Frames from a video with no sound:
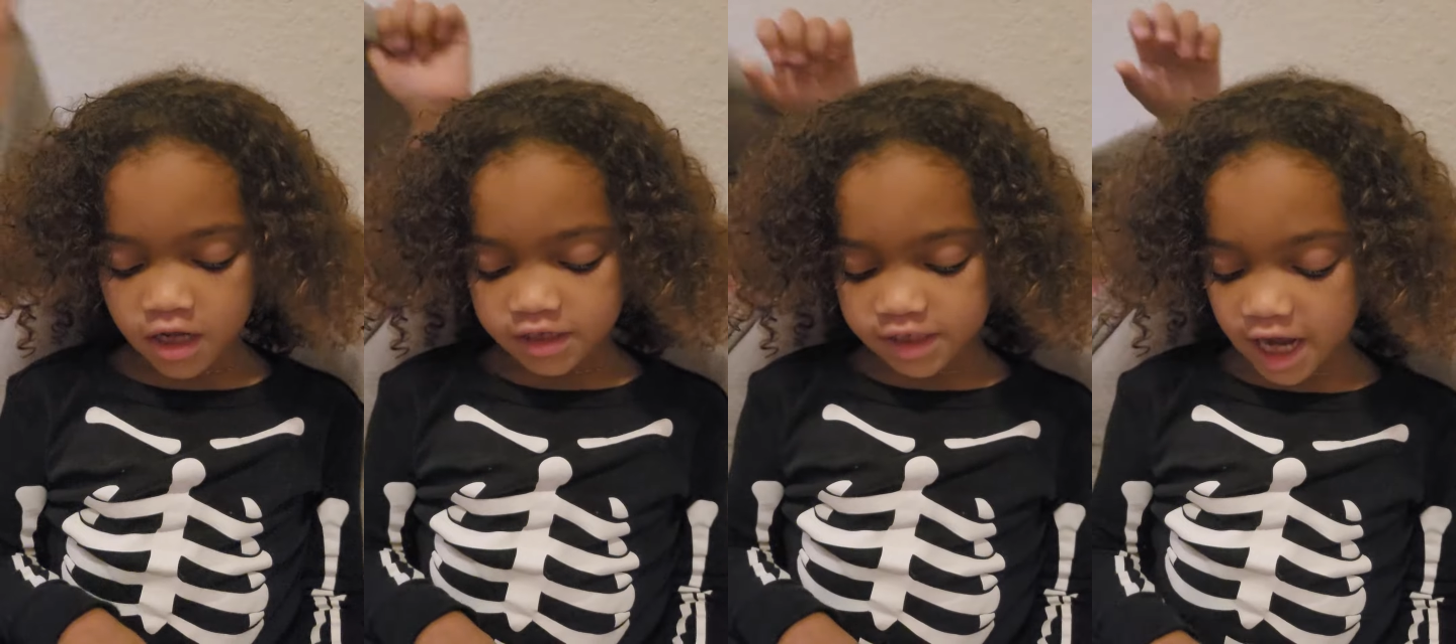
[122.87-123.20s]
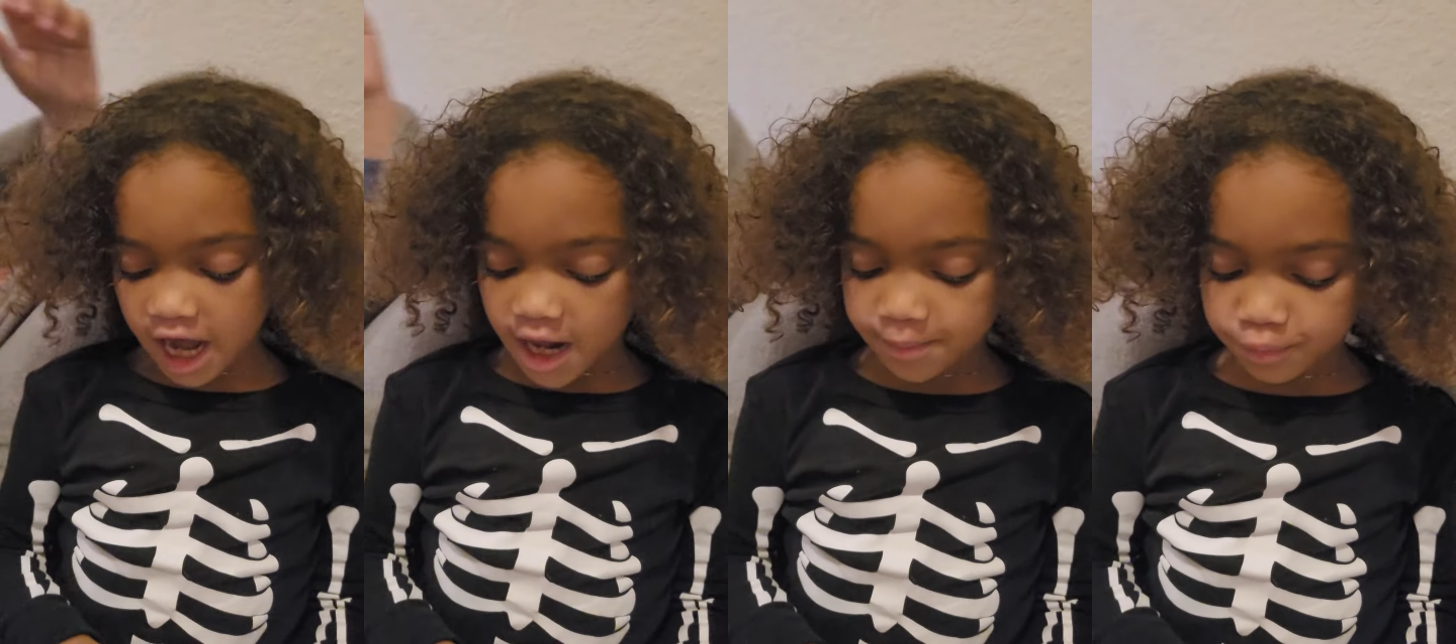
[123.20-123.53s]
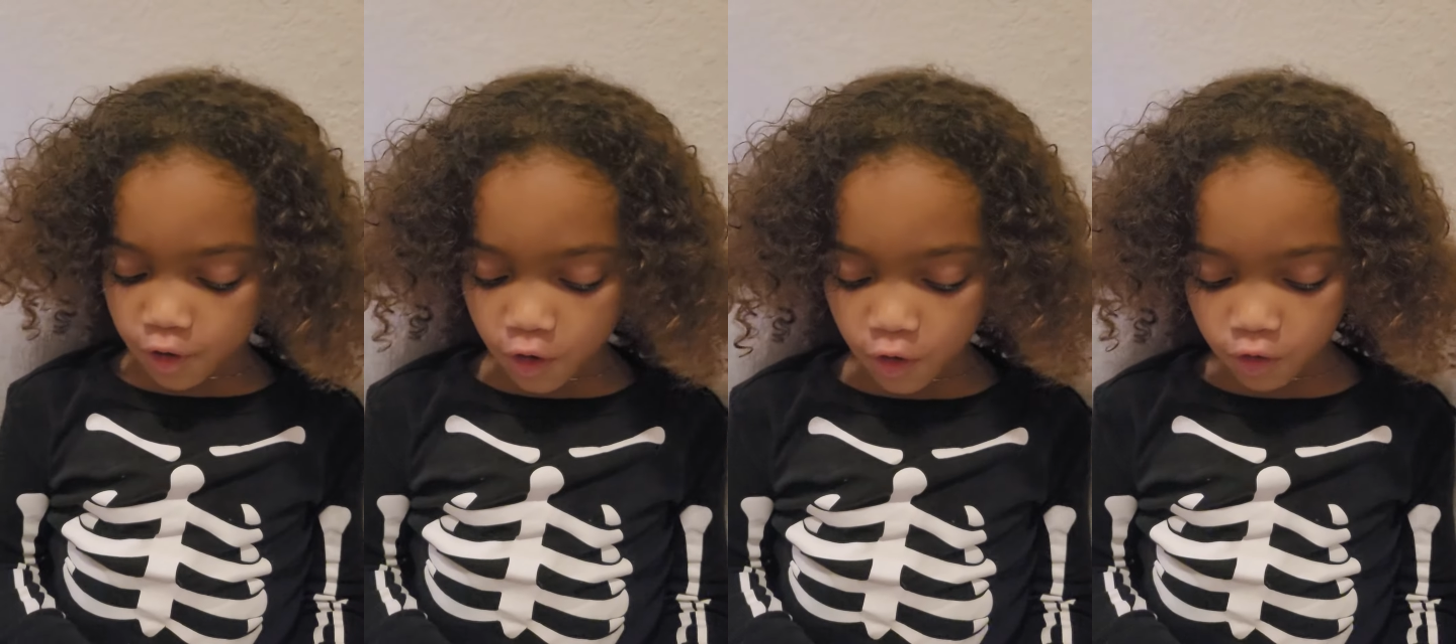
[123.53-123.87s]

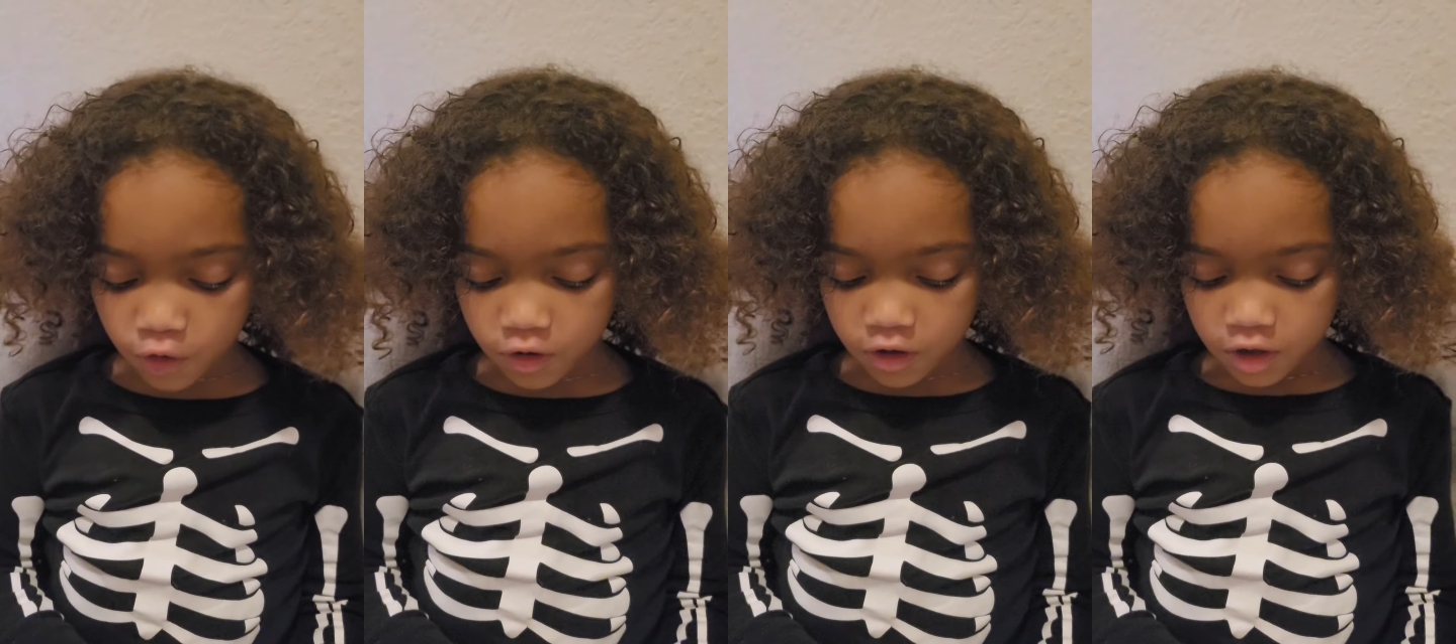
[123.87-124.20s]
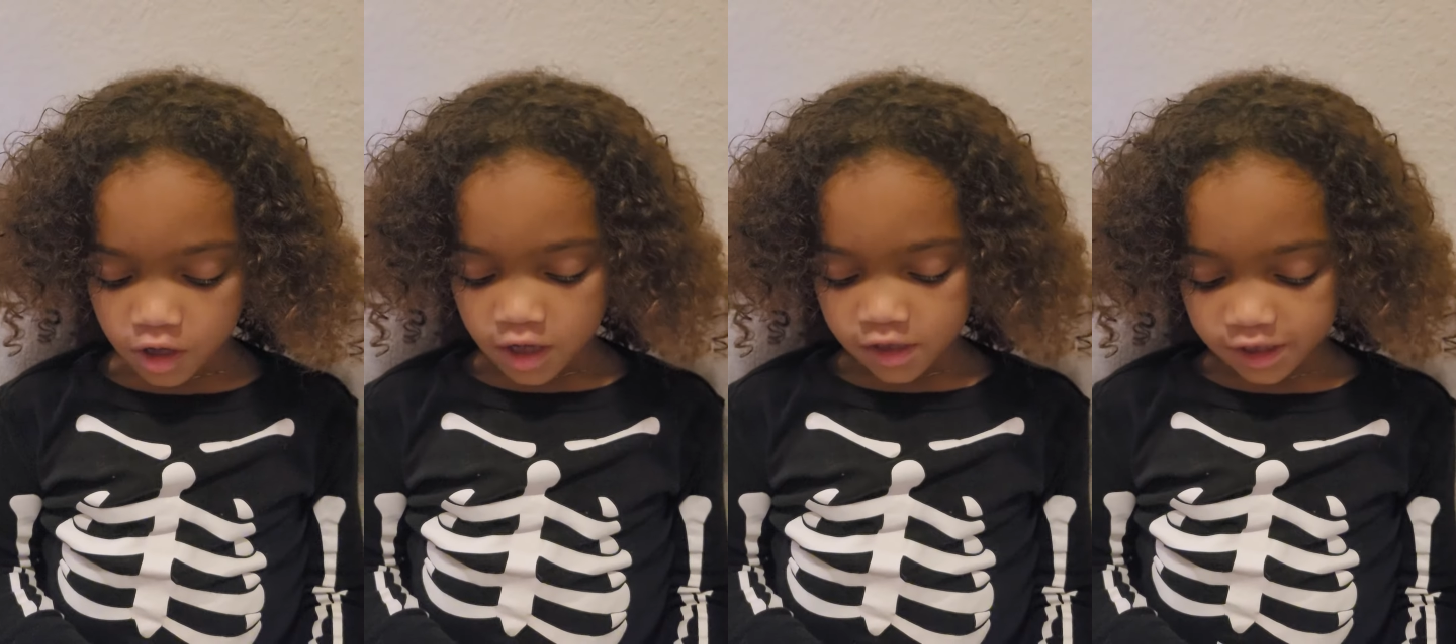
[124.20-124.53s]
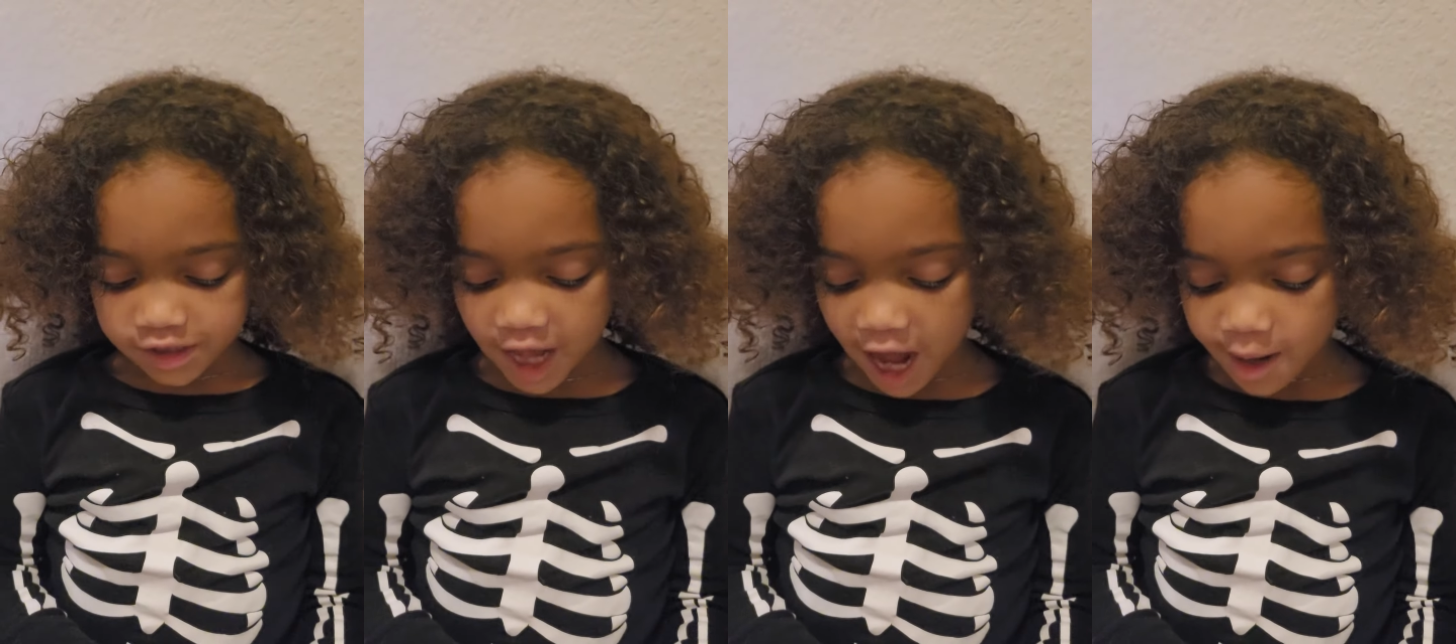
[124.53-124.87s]
tadpole, the
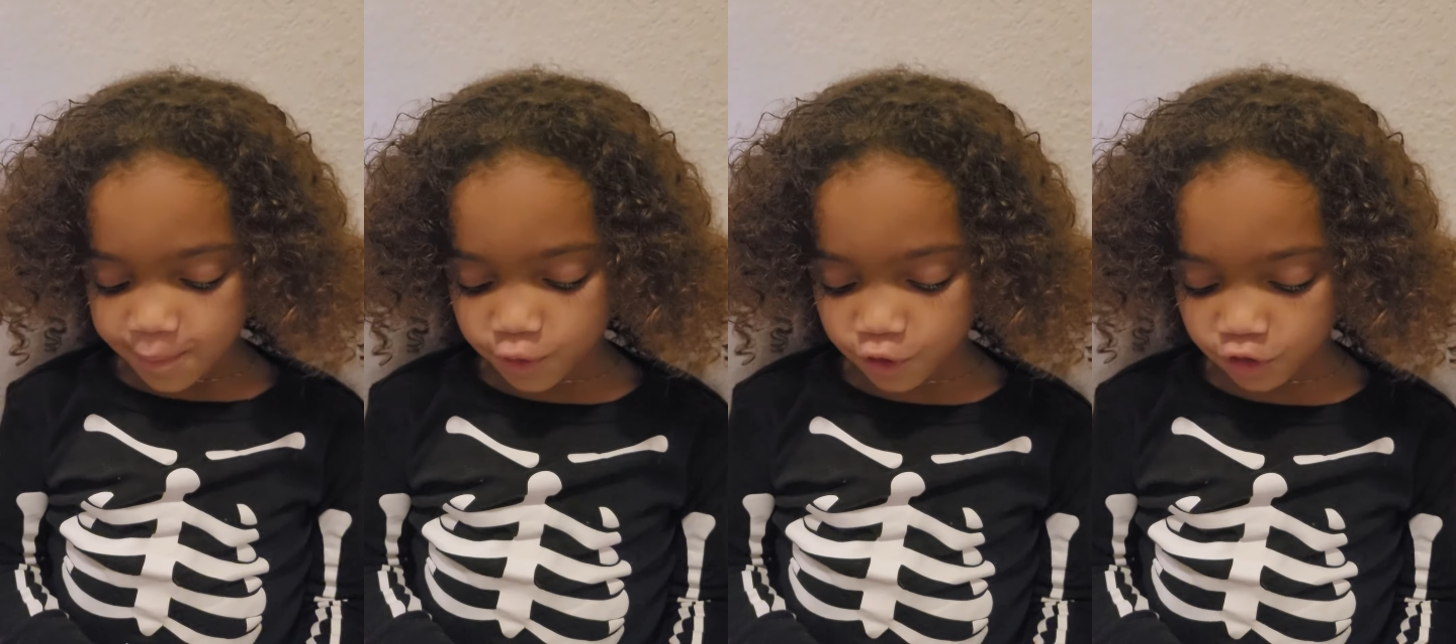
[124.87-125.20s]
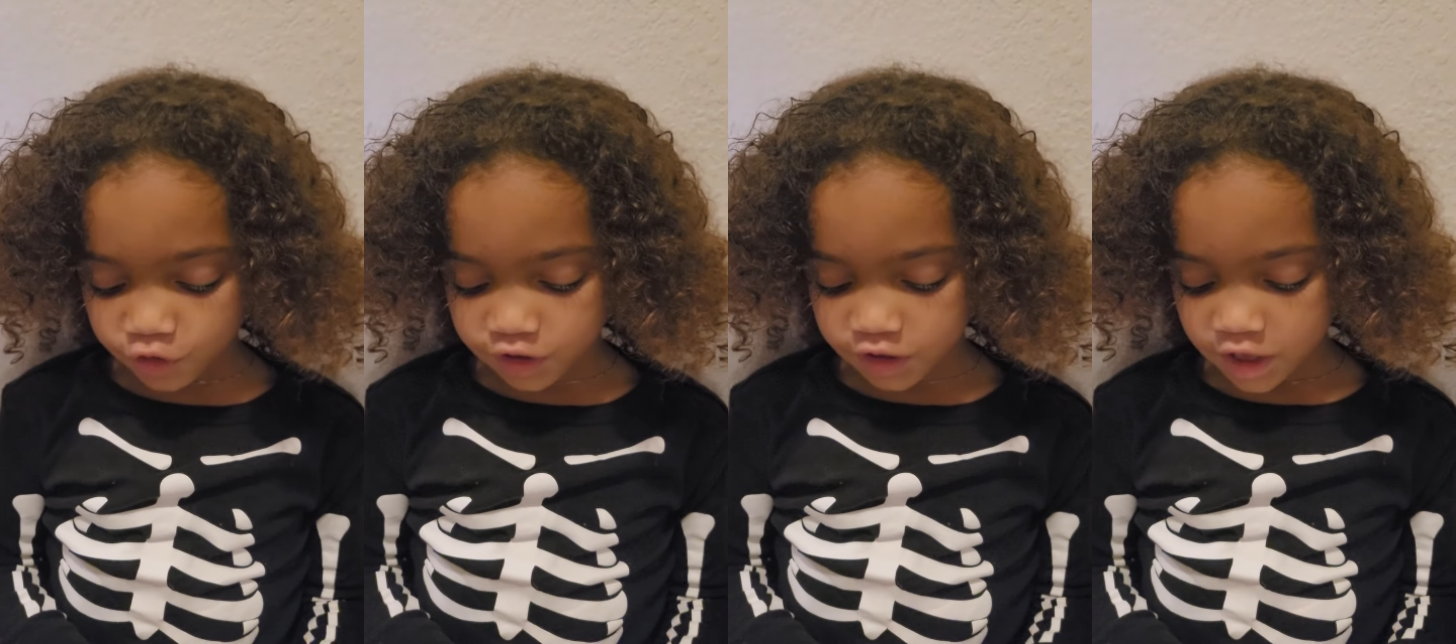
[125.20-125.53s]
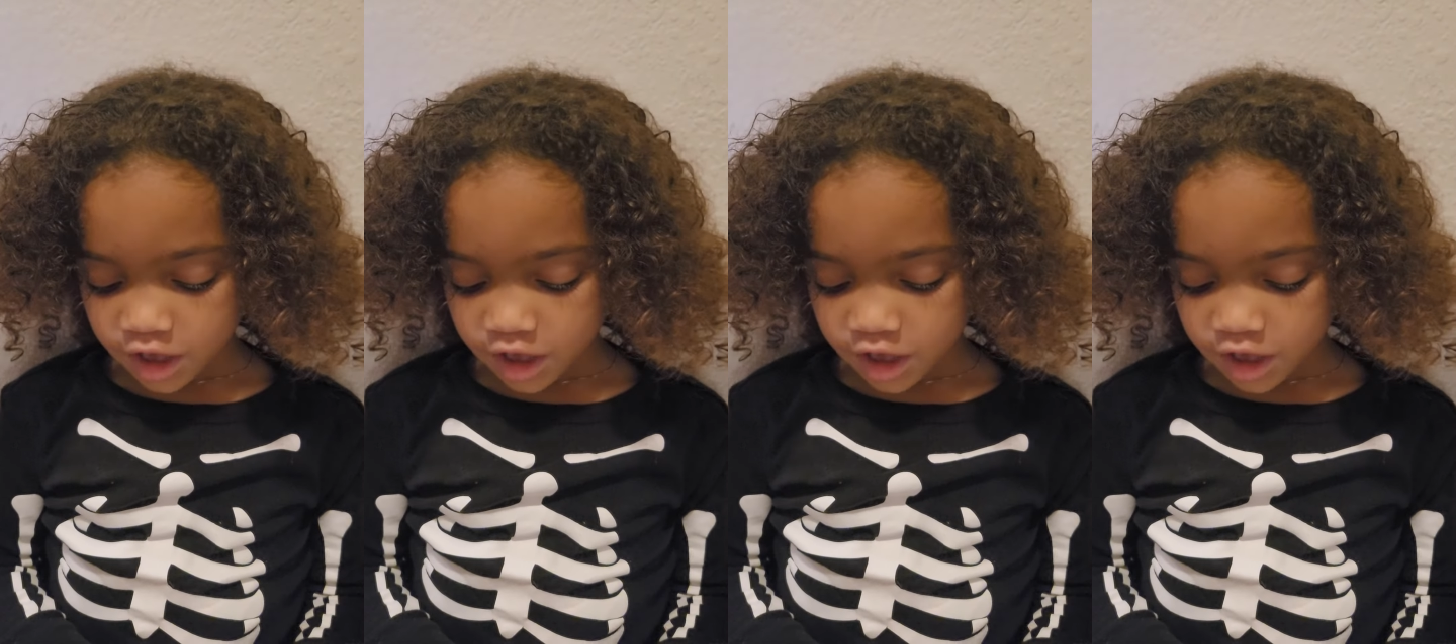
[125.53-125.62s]
tadpole's